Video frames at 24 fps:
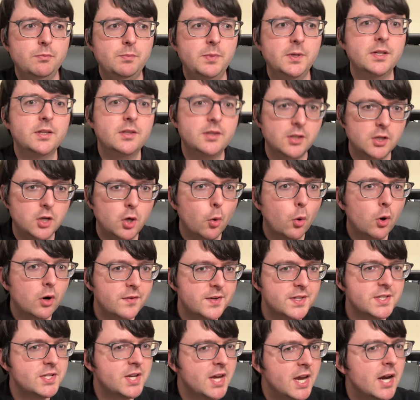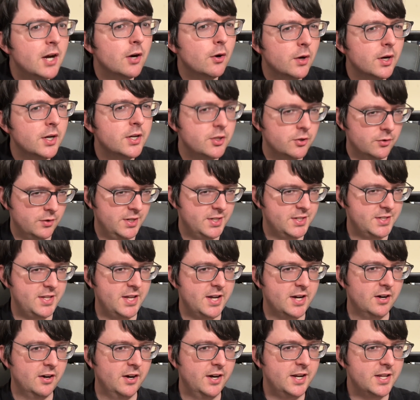but the core of his character is
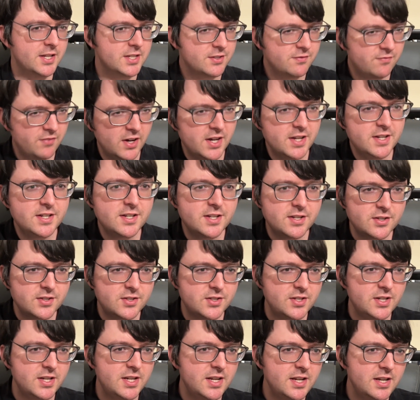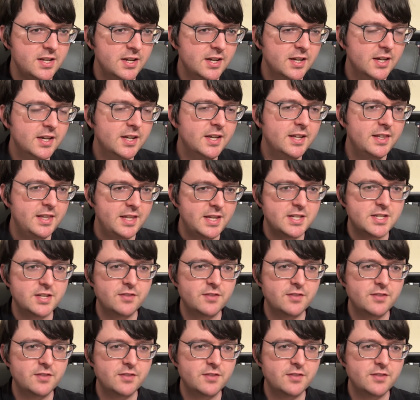there, and it's fun to see these